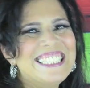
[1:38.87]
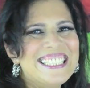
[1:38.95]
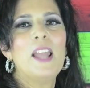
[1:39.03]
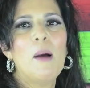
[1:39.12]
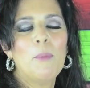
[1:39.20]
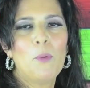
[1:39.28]

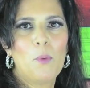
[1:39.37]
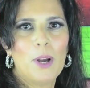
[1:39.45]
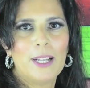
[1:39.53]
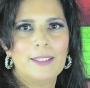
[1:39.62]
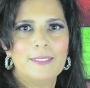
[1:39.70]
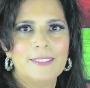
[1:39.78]
Number
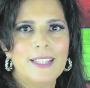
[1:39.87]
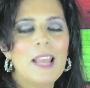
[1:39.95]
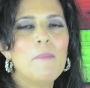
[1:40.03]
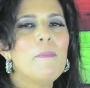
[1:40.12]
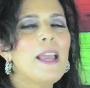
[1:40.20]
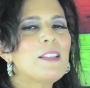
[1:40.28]
one,
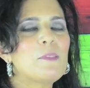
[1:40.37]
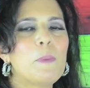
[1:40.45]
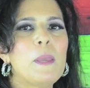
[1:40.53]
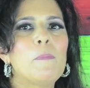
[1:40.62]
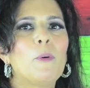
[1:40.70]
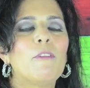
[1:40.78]
it makes
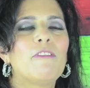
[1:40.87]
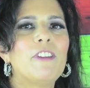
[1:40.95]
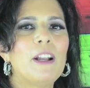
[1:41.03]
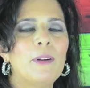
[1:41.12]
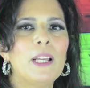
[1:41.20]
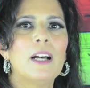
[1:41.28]
people
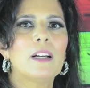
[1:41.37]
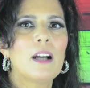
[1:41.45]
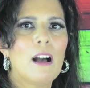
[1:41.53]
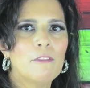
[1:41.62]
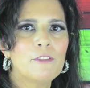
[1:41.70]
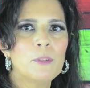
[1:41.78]
very
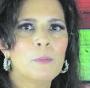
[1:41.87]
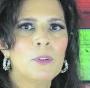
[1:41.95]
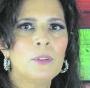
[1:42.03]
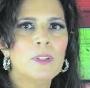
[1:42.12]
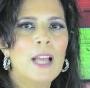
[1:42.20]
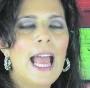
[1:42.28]

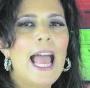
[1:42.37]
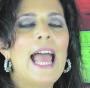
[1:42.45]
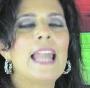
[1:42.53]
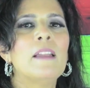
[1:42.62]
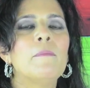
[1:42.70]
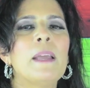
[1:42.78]
uncomfortable
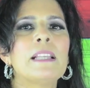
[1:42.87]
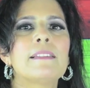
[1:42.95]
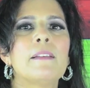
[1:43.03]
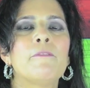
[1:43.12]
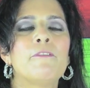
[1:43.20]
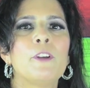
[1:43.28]
and it makes
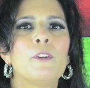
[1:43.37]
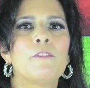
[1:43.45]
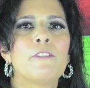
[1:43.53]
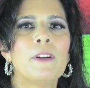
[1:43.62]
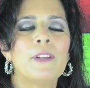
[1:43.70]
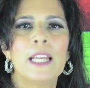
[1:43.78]
them feel
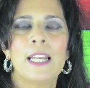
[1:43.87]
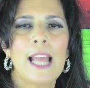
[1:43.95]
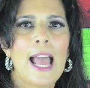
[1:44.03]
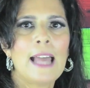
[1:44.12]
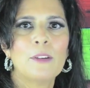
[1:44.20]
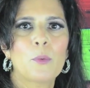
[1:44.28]
very
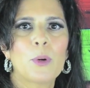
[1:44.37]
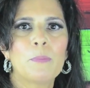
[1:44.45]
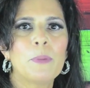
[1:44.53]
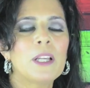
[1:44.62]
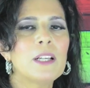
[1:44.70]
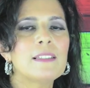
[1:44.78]
inadequate
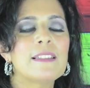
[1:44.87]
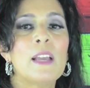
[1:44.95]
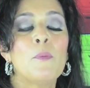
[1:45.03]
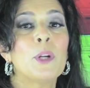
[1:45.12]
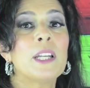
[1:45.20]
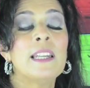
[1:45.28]
because they
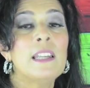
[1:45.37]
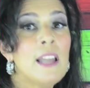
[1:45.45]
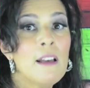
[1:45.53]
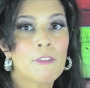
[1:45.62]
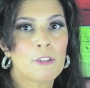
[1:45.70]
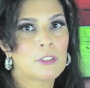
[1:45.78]
would
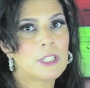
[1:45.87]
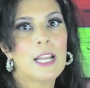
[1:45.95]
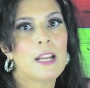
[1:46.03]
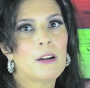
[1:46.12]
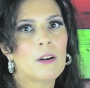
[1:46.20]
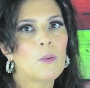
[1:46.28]
never
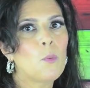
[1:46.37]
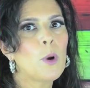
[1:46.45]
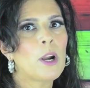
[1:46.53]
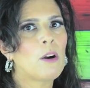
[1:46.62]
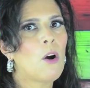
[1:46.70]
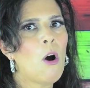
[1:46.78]
dare
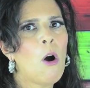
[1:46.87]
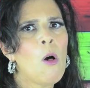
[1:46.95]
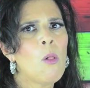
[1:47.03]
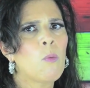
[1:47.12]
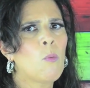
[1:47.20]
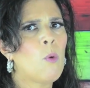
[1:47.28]
wear
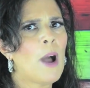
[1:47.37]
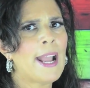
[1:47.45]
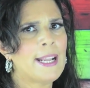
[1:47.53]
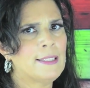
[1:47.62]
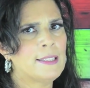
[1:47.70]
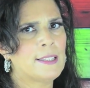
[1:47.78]
all
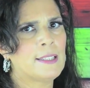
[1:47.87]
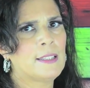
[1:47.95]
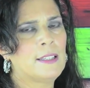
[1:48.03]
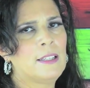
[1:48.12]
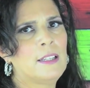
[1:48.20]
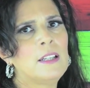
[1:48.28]
white
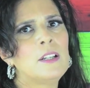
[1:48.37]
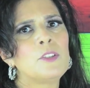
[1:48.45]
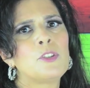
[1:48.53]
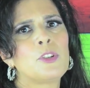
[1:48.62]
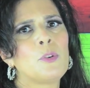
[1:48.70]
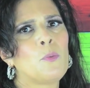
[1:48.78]

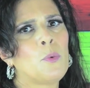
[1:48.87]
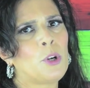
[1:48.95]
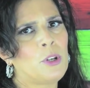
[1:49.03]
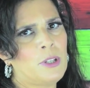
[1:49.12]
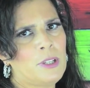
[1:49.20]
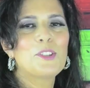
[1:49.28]
to
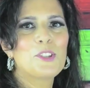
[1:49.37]
work.